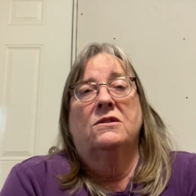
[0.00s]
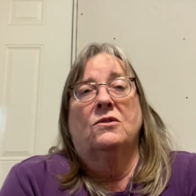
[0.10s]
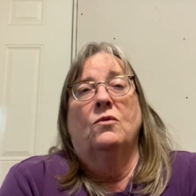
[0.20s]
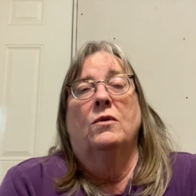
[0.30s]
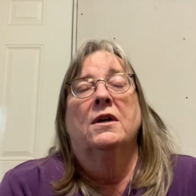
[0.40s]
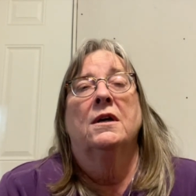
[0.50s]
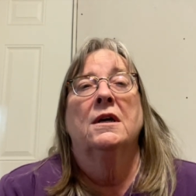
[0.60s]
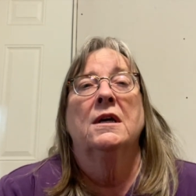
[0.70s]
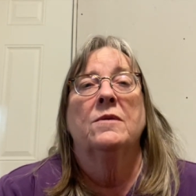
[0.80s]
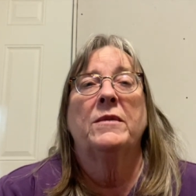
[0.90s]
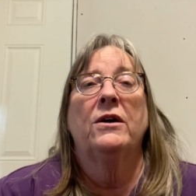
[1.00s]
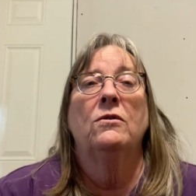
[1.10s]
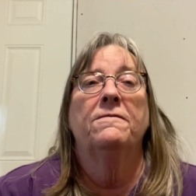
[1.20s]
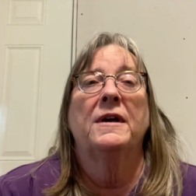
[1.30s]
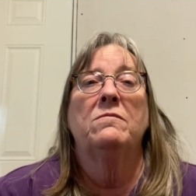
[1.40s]
So my
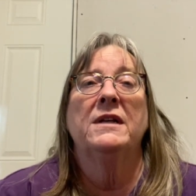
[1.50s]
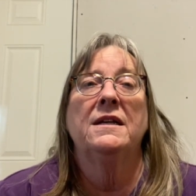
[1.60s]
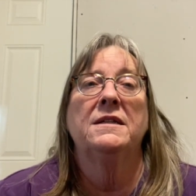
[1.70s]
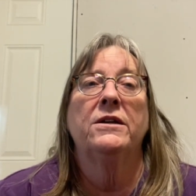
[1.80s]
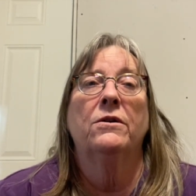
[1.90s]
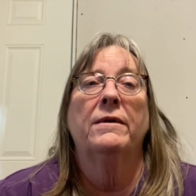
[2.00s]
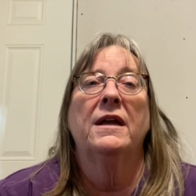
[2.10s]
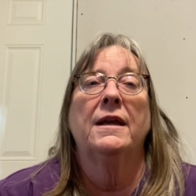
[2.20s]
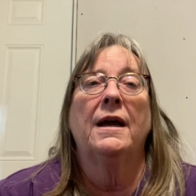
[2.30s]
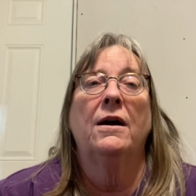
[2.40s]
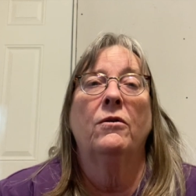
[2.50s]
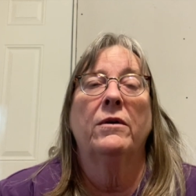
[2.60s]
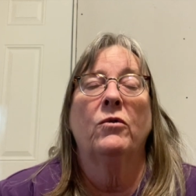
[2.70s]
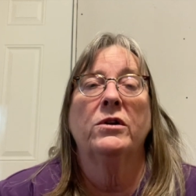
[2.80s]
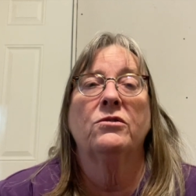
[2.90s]
whole family is here right now
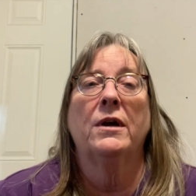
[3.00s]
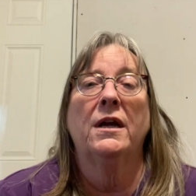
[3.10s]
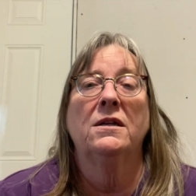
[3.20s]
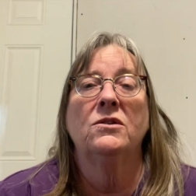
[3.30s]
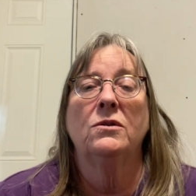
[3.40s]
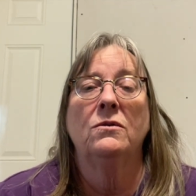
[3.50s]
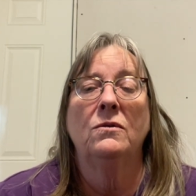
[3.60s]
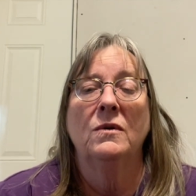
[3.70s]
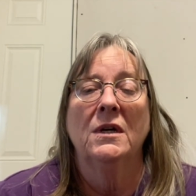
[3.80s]
and we're trying to